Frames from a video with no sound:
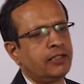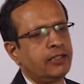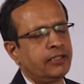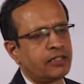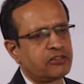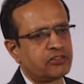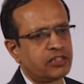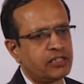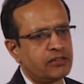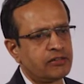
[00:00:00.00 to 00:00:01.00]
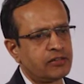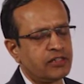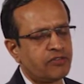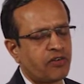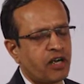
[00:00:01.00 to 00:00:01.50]
industrials,
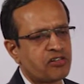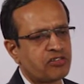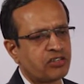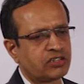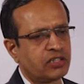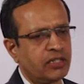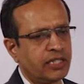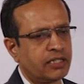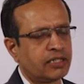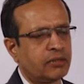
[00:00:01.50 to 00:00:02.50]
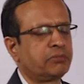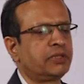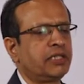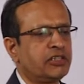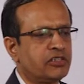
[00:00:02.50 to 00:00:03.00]
infrastructure linked
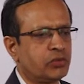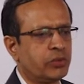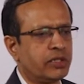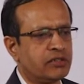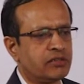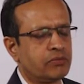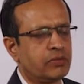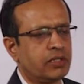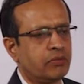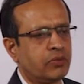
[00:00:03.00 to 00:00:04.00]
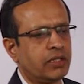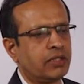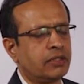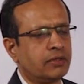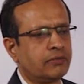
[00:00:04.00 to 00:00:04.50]
companies will, will,
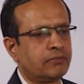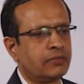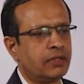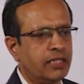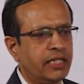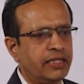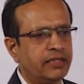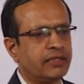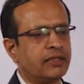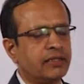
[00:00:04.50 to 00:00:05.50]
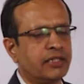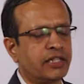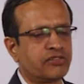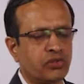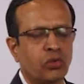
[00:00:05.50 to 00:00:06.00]
will uh, lead the
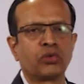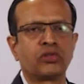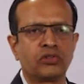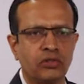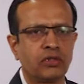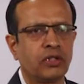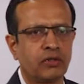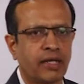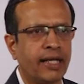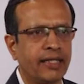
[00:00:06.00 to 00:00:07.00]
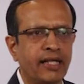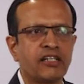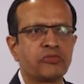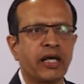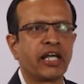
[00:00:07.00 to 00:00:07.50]
earnings growth rally.
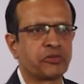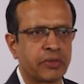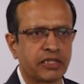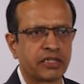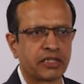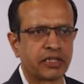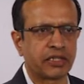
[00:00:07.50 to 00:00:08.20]
That's my expectation.